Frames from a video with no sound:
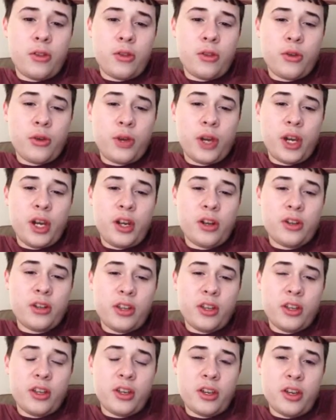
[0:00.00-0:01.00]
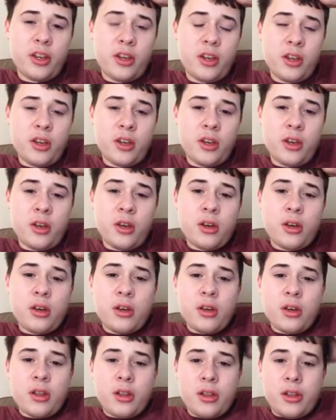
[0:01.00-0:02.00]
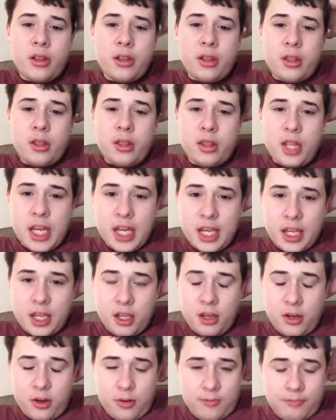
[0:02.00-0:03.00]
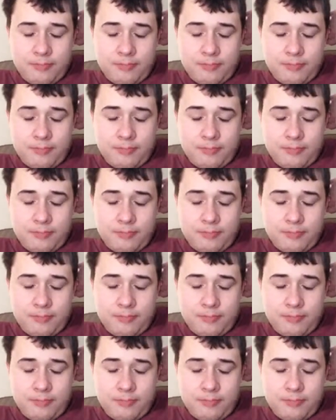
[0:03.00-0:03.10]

3 years, I think. Thank you.